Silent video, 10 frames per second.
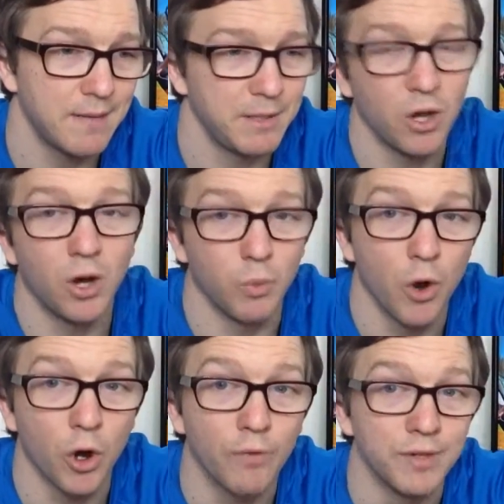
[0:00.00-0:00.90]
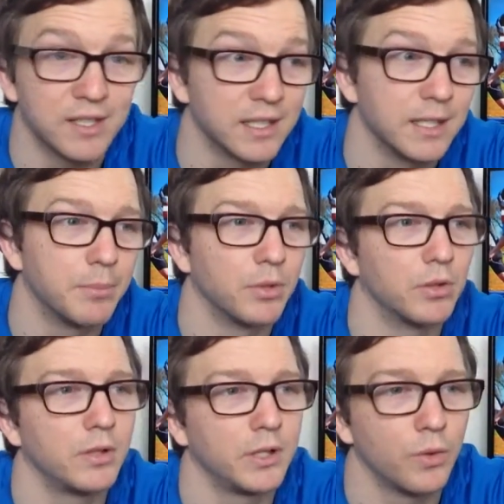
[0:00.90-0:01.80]
I mean, not at work, obviously, but
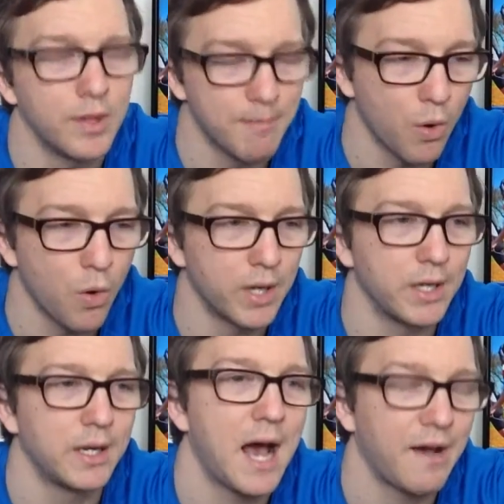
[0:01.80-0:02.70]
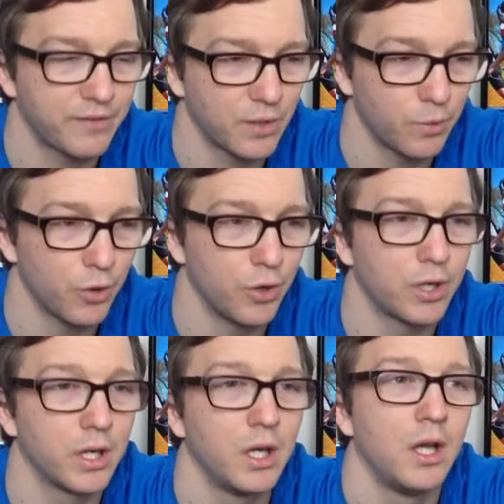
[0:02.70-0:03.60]
you know, in the morning, after
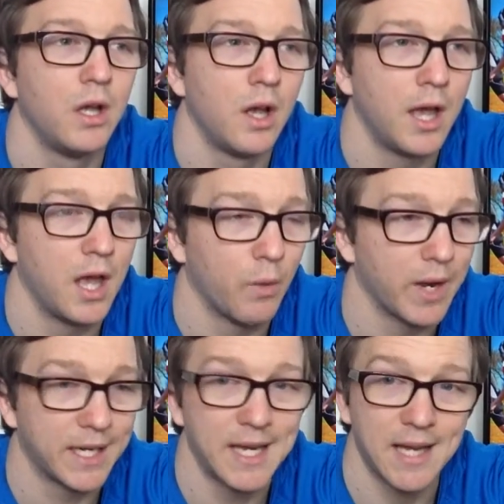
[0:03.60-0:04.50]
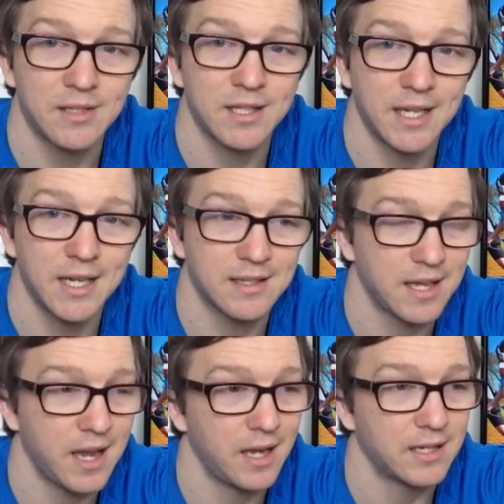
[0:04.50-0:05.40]
work, when I get to
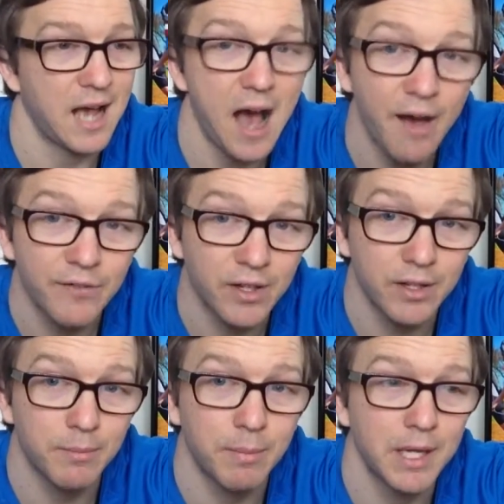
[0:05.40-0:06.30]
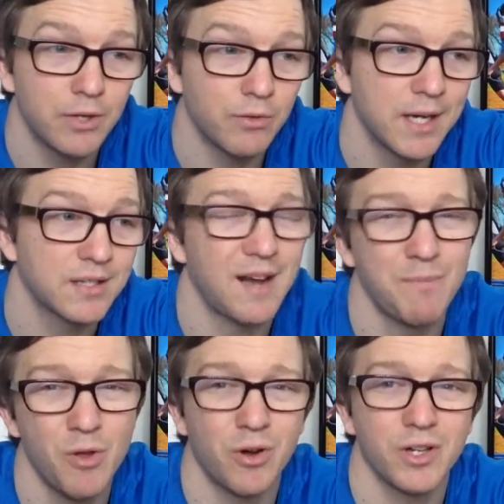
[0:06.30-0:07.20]
Gateshead after the Blaydon race. I'm
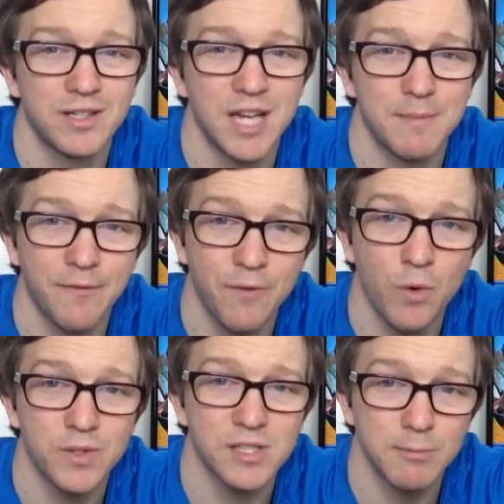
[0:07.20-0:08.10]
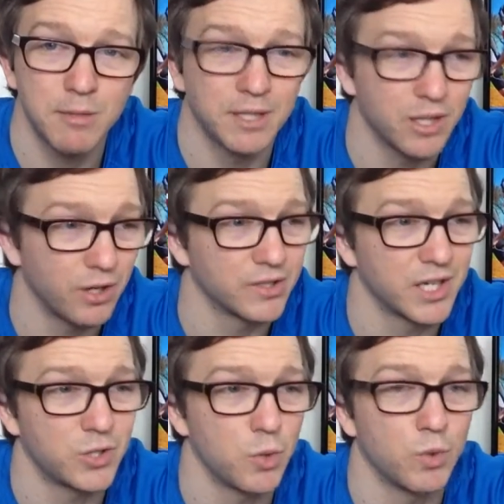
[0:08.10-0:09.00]
not going to take my phone simply because
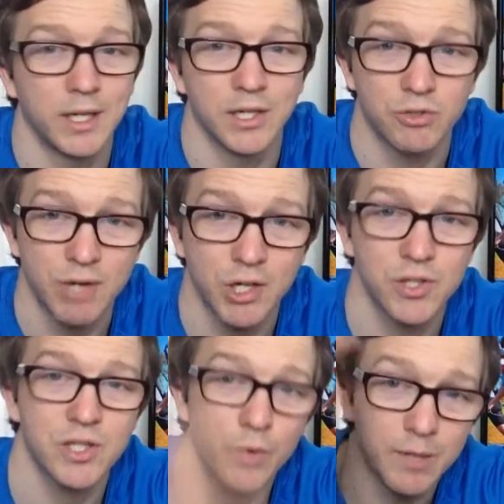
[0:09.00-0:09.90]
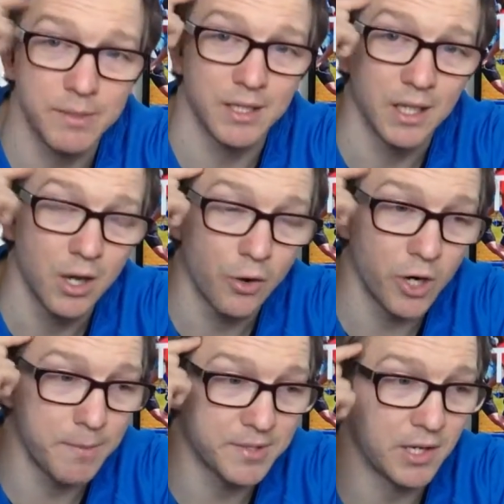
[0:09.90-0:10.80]
I don't want any distractions. I want to be
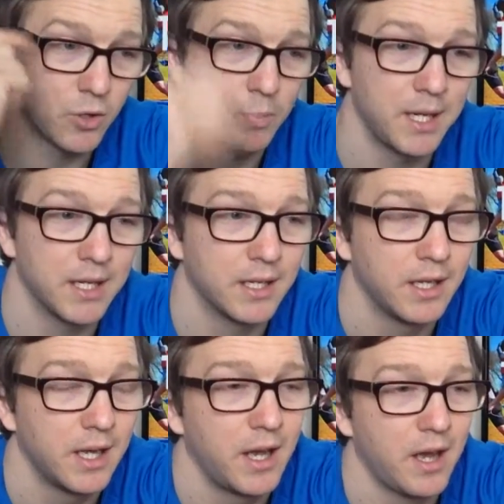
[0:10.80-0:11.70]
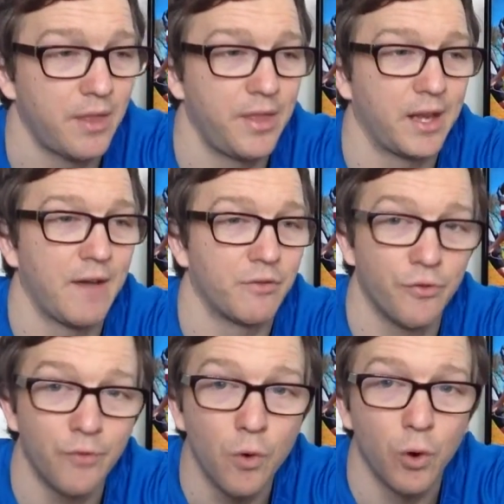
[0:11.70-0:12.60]
100% up here, and I think having a
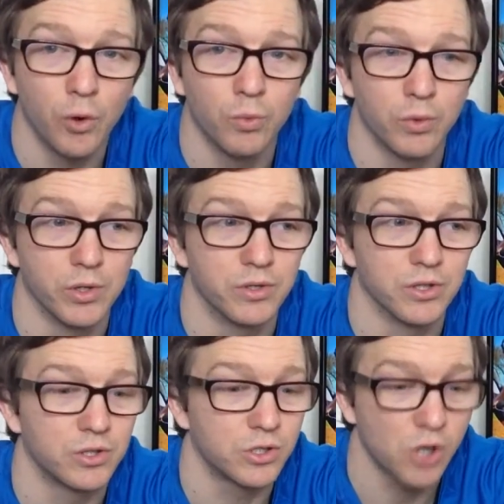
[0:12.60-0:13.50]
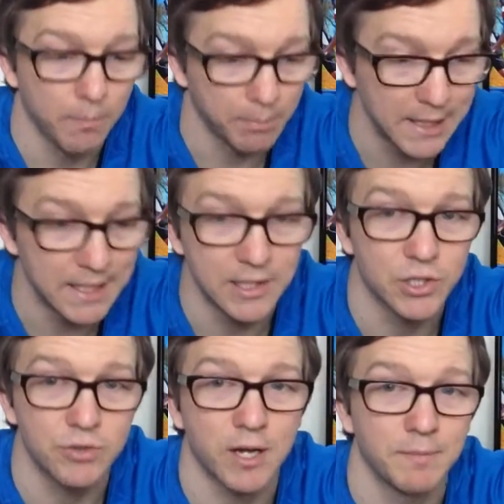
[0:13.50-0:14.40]
phone would just completely
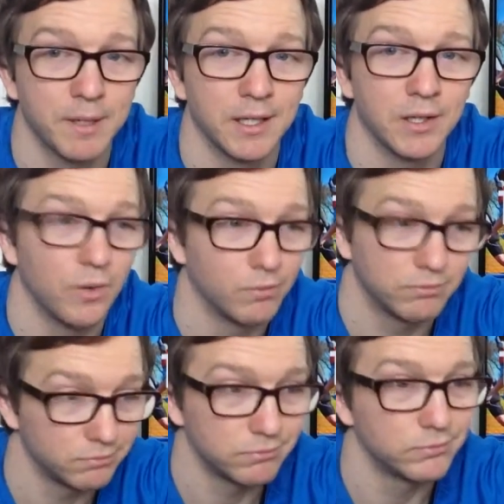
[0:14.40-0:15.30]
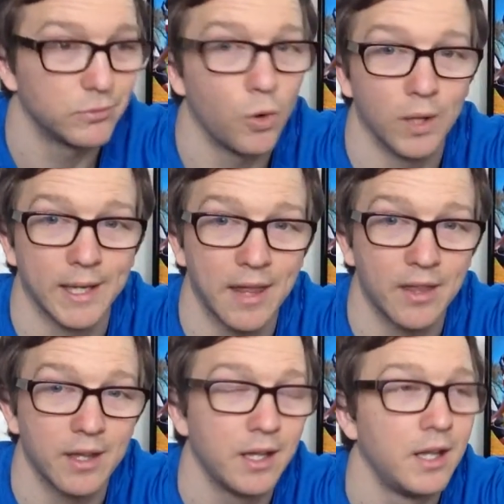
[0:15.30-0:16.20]
distract me
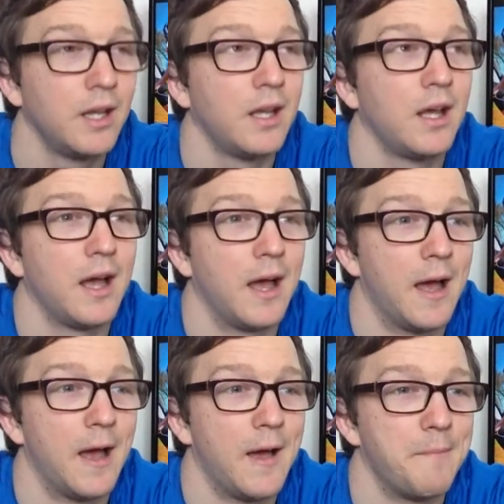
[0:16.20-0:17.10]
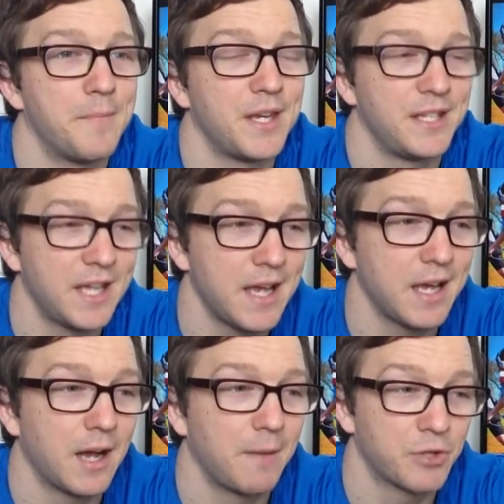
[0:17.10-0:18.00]
altogether. And
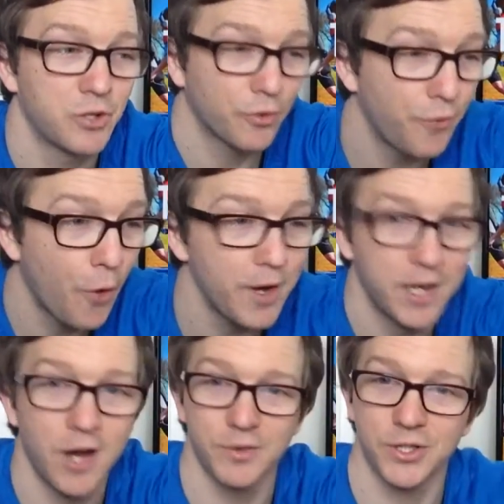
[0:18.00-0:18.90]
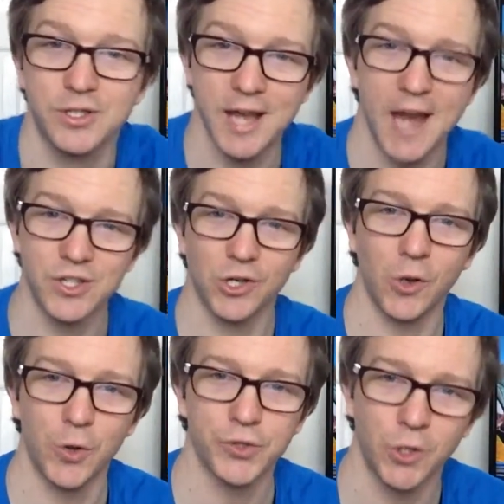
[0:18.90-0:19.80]
yeah, I'm just looking forward now. I'm just edging
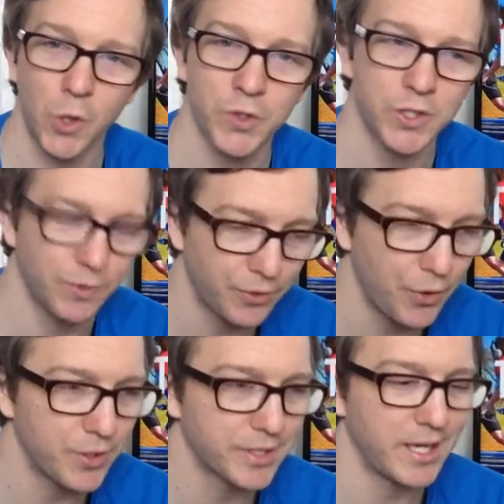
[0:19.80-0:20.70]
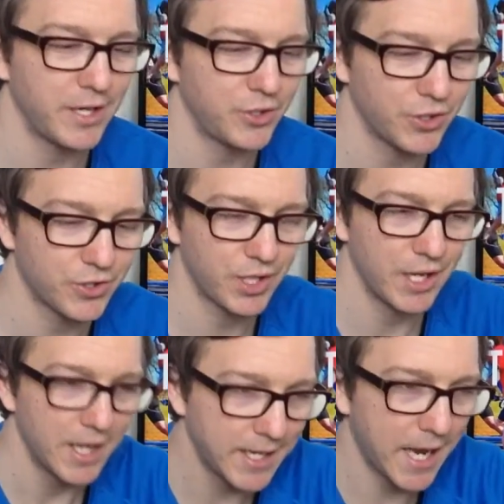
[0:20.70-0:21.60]
closer and closer to a Thursday and just
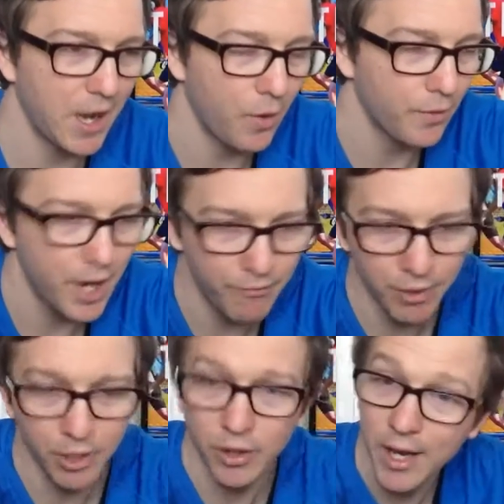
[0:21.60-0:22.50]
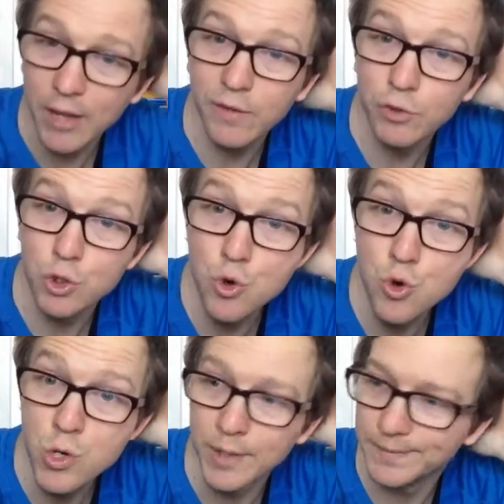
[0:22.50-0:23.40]
getting out there and running on the 9th of
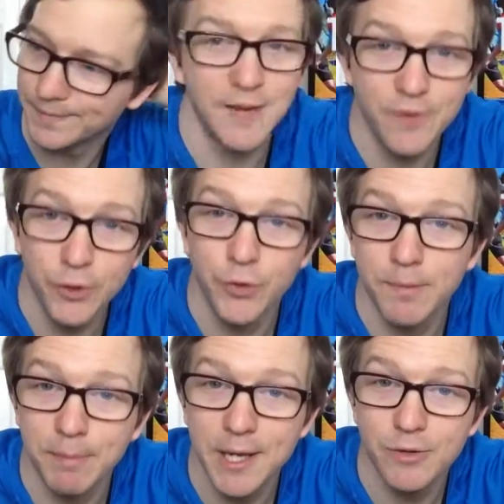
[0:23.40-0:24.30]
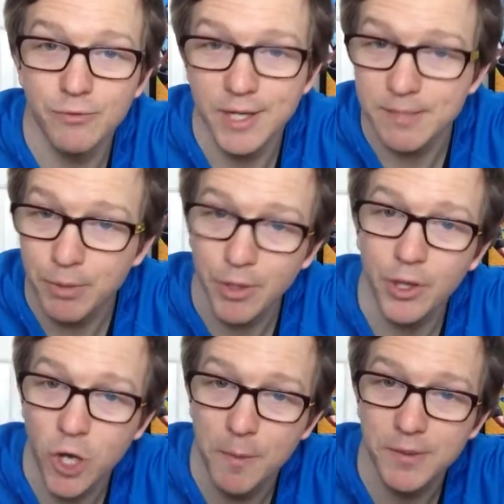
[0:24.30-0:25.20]
June. If you're doing the Blaydon race, put in the
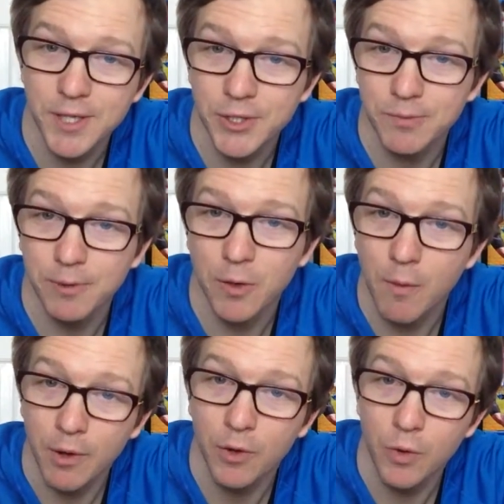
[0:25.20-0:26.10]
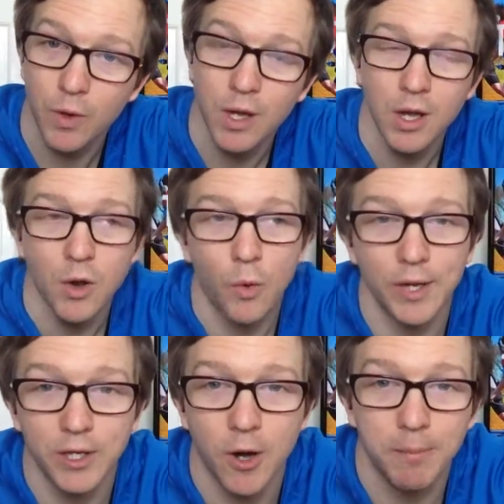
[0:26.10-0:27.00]
comment section below. I want to know what
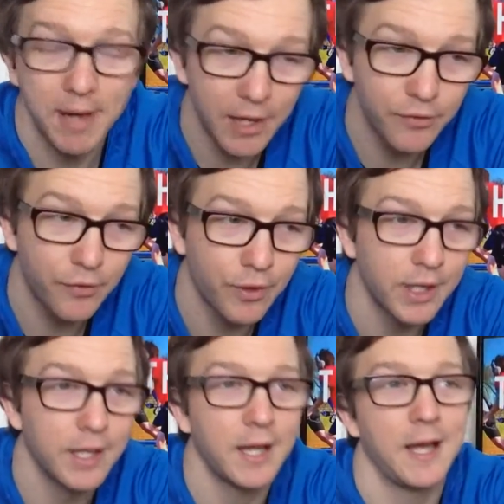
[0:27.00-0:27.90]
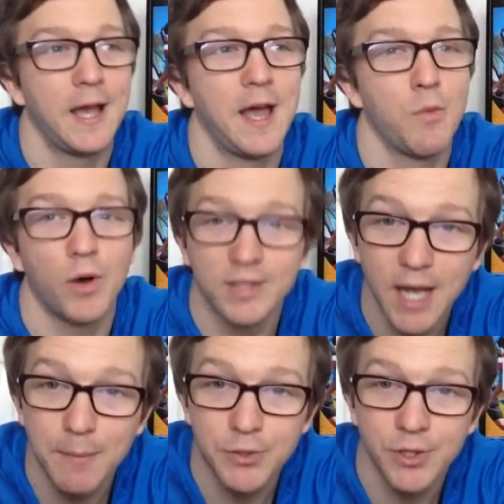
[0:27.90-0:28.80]
you got planned for it, what
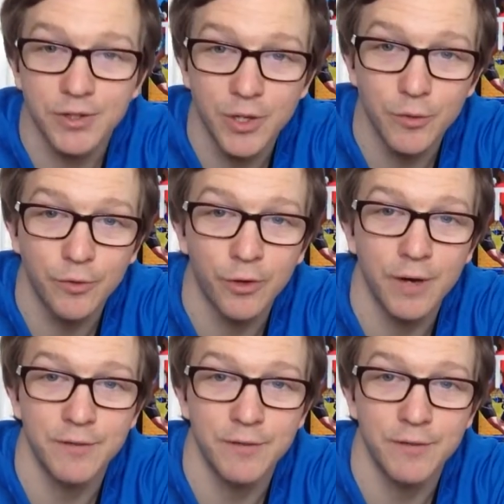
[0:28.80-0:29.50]
time's going to do for it.